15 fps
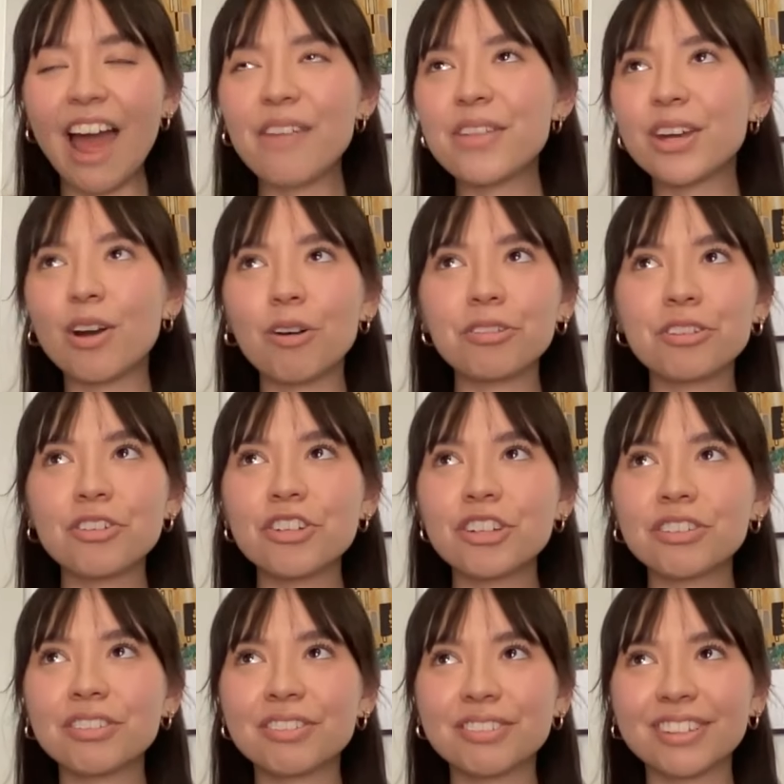And then also
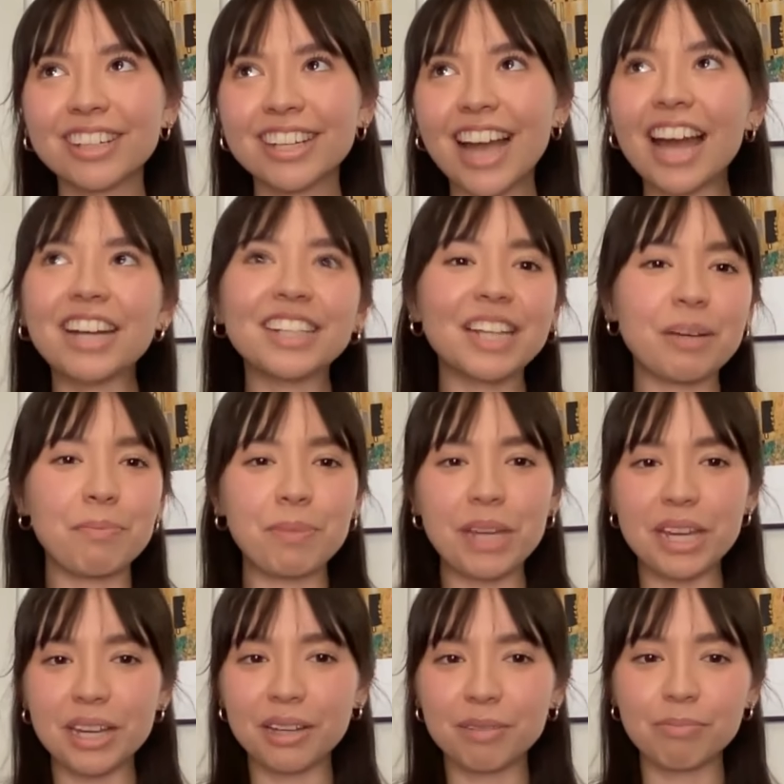just kinda, like,
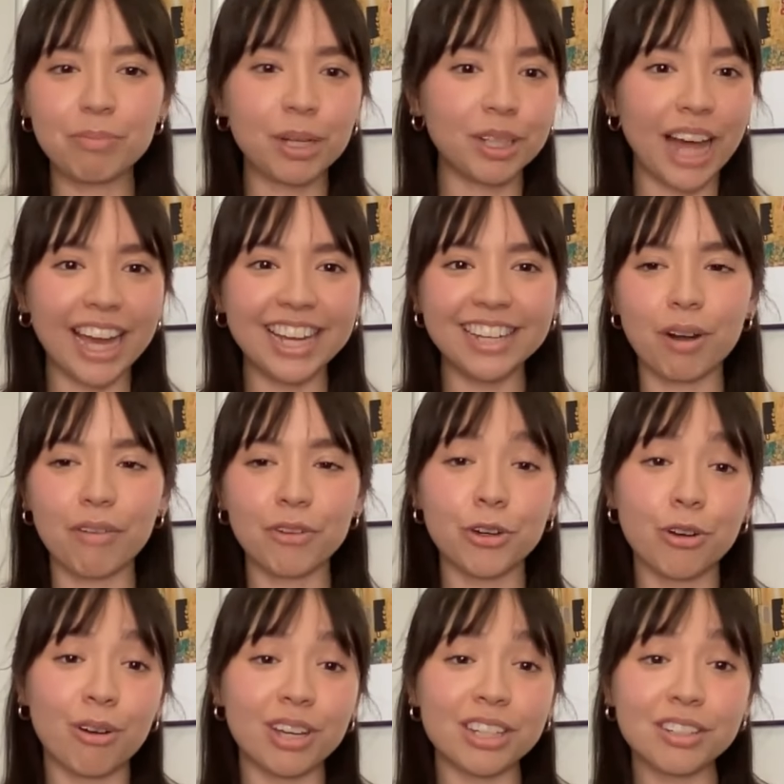being polite whenever
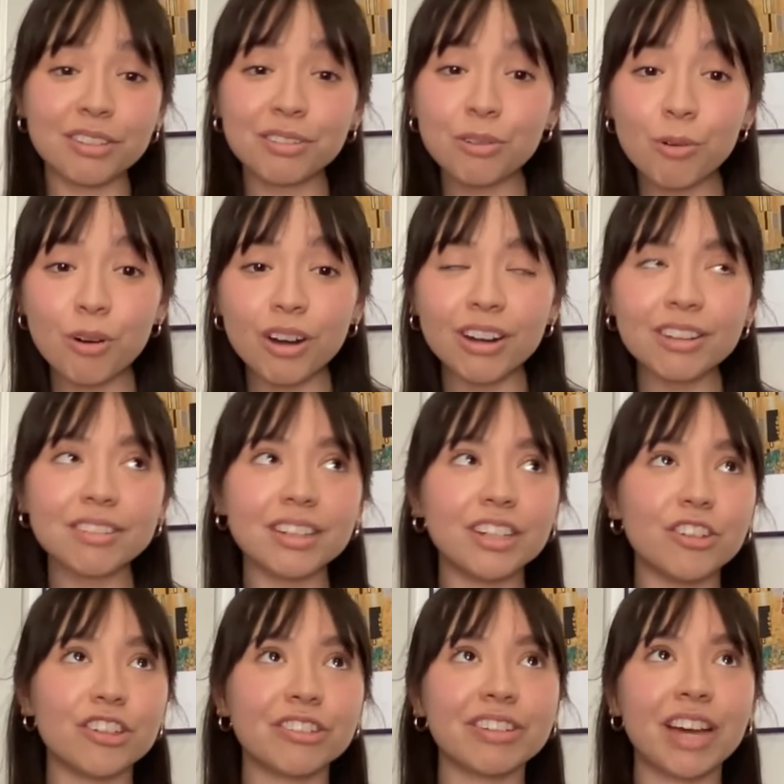you're going into stores
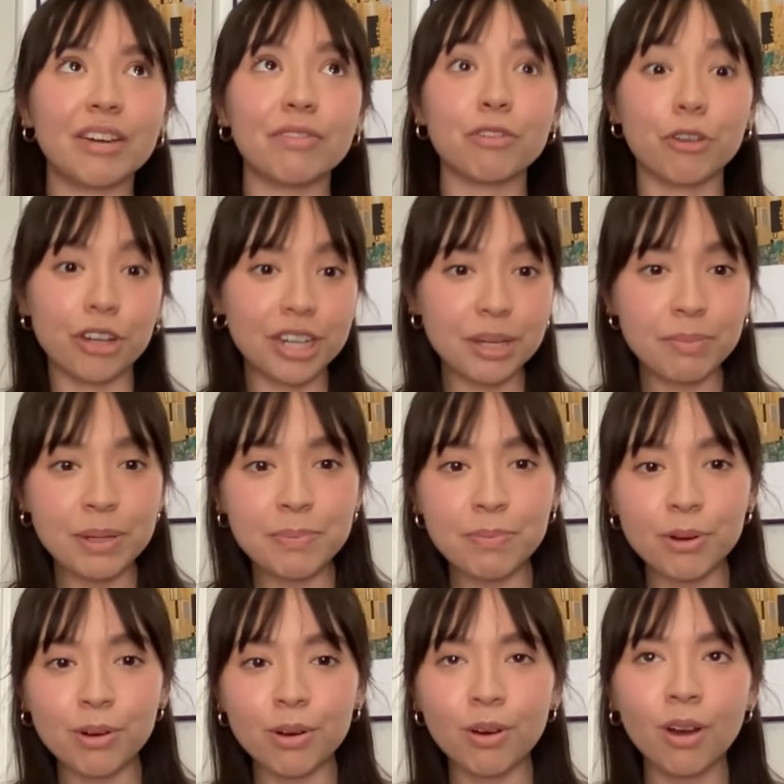and just kind of greeting
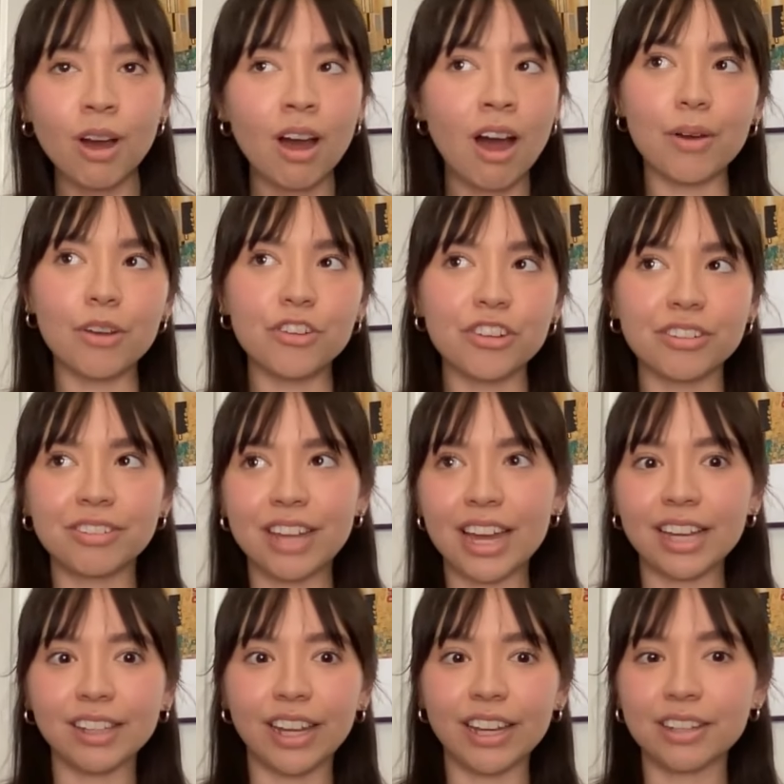people, just
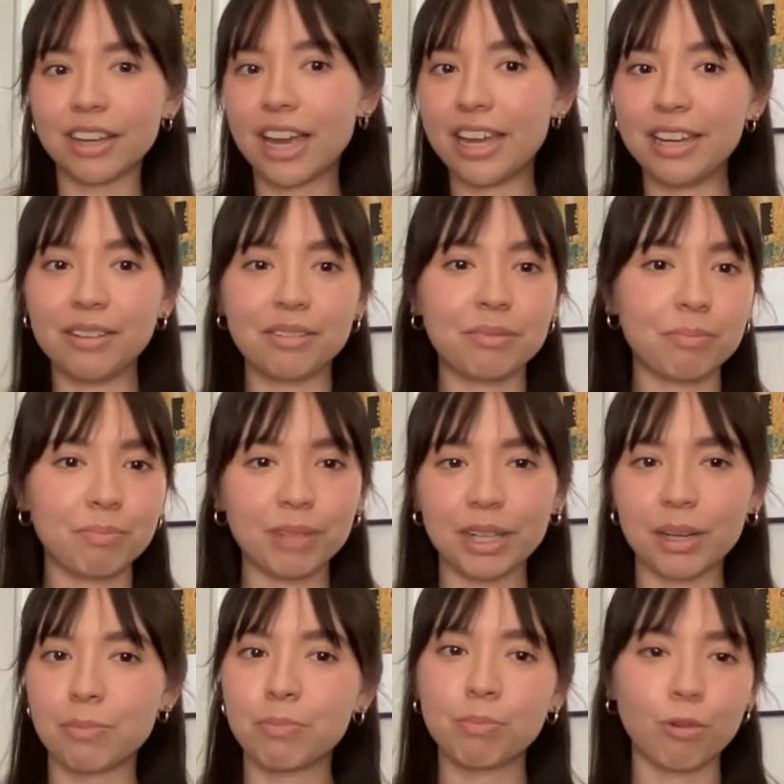saying, like, like,
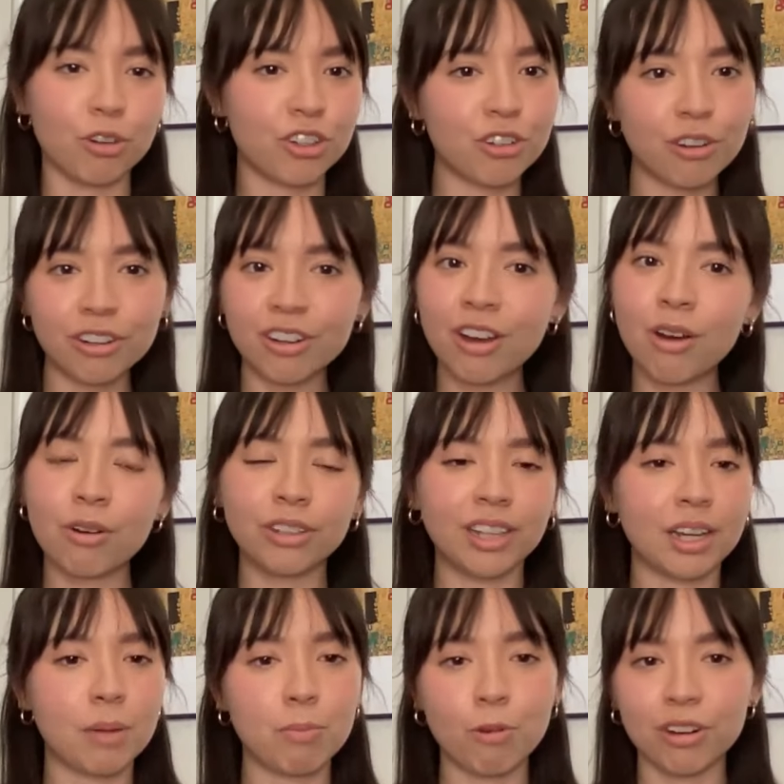a buongiorno or,
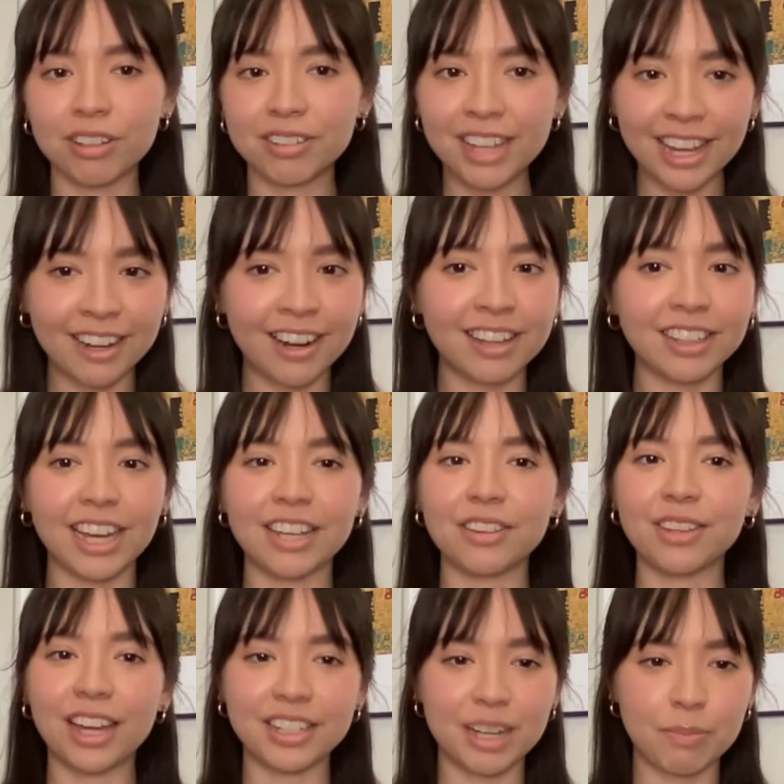like, a buonasera, like,
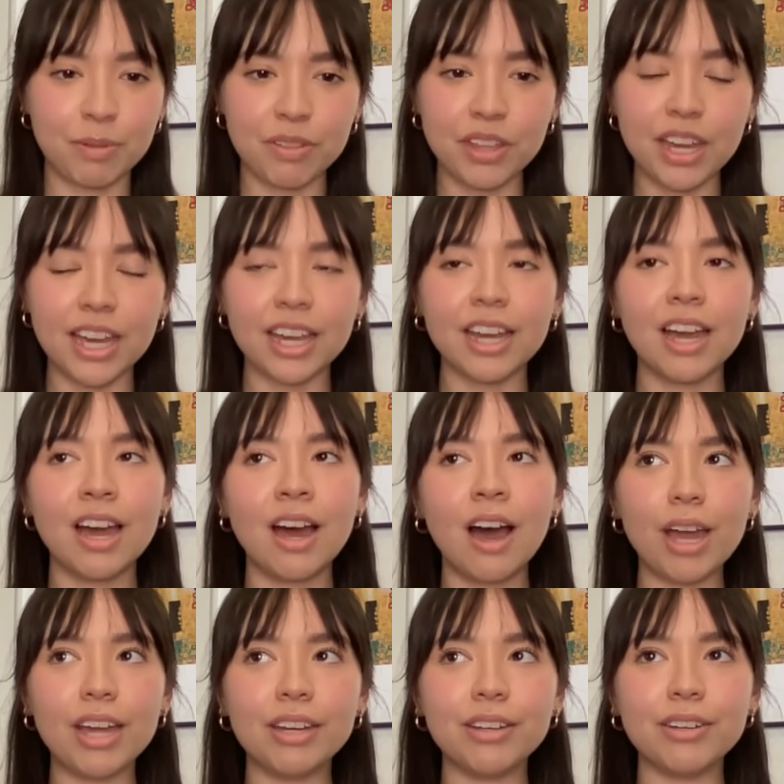that type of thing,
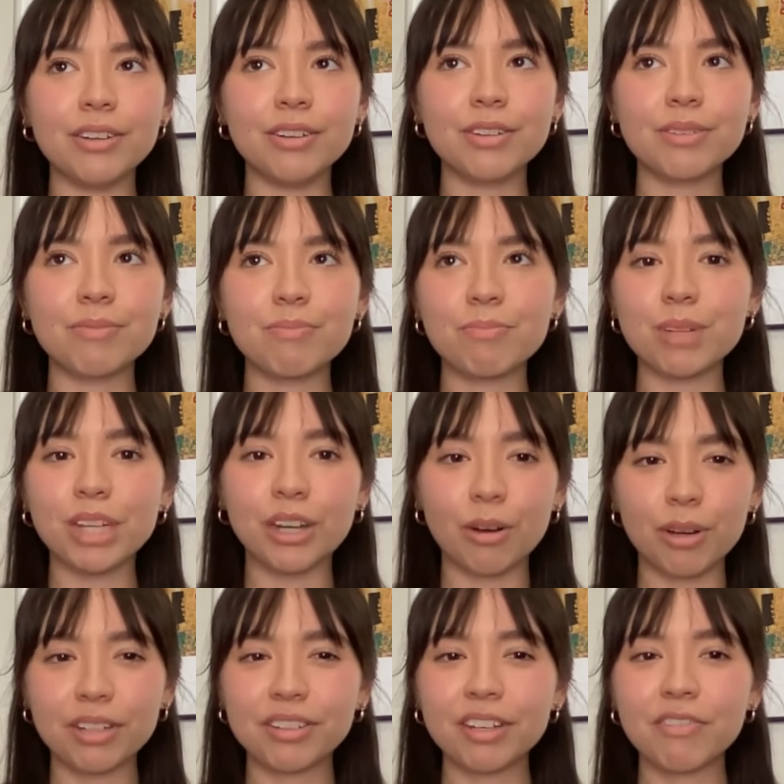and,
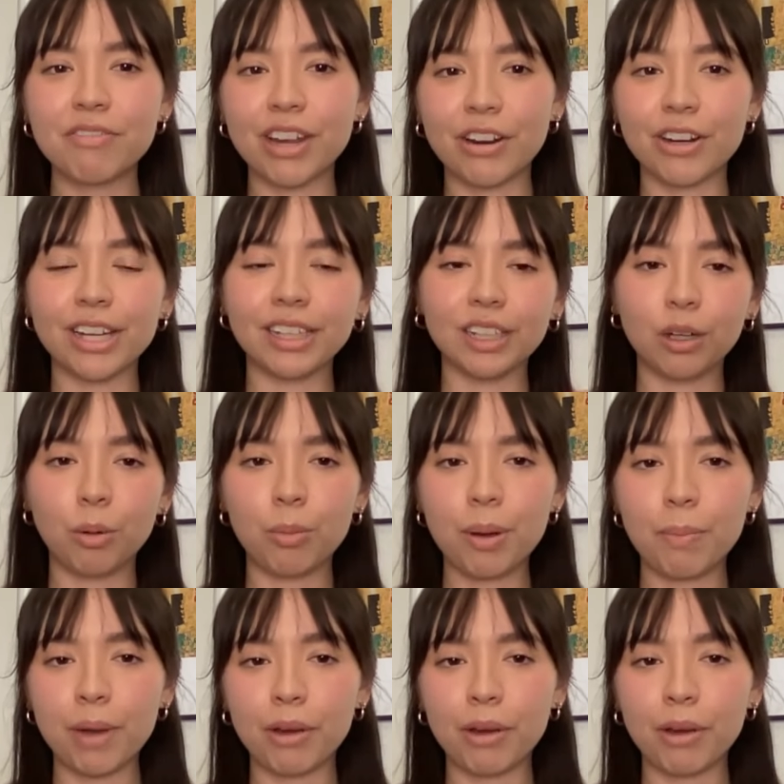it's gonna vary a little bit by